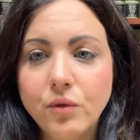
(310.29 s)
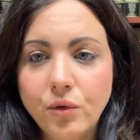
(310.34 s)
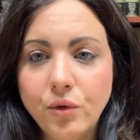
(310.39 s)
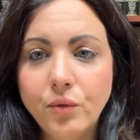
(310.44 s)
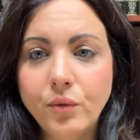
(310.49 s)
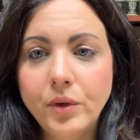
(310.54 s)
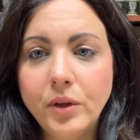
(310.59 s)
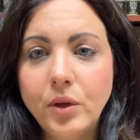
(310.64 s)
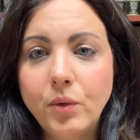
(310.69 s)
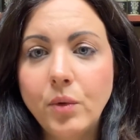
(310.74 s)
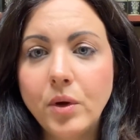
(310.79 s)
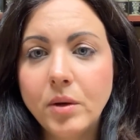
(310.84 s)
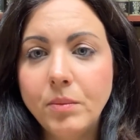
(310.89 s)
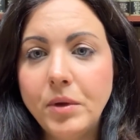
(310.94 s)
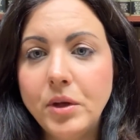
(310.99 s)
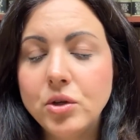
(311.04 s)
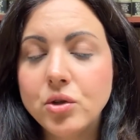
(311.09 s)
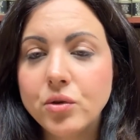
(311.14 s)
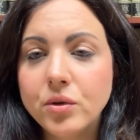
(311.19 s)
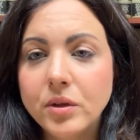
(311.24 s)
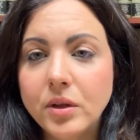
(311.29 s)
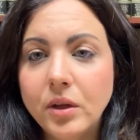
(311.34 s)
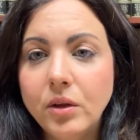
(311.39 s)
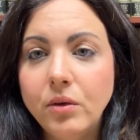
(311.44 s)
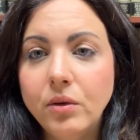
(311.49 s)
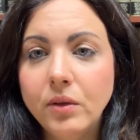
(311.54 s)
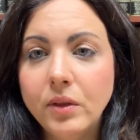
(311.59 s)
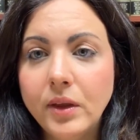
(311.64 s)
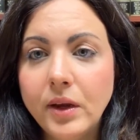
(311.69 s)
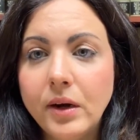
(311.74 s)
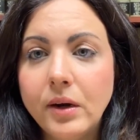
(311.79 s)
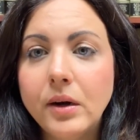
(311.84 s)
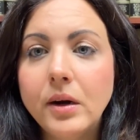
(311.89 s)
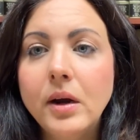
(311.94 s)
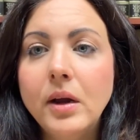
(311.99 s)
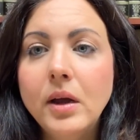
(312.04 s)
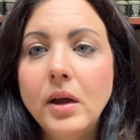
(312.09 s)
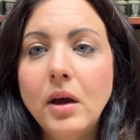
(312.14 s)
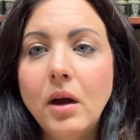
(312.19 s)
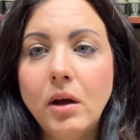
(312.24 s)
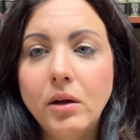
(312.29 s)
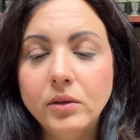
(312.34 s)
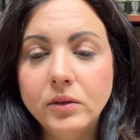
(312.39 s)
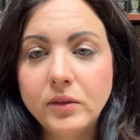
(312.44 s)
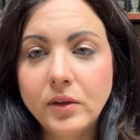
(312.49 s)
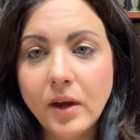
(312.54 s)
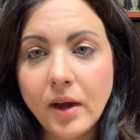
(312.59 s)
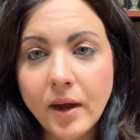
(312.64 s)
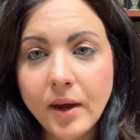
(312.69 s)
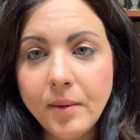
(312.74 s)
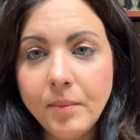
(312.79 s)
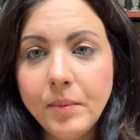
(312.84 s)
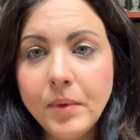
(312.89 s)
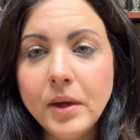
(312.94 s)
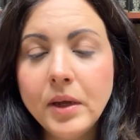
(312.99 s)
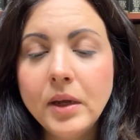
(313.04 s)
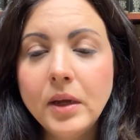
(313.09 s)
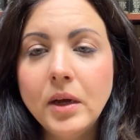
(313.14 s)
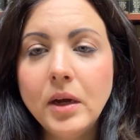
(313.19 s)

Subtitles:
so you really want to make sure that you're there on time.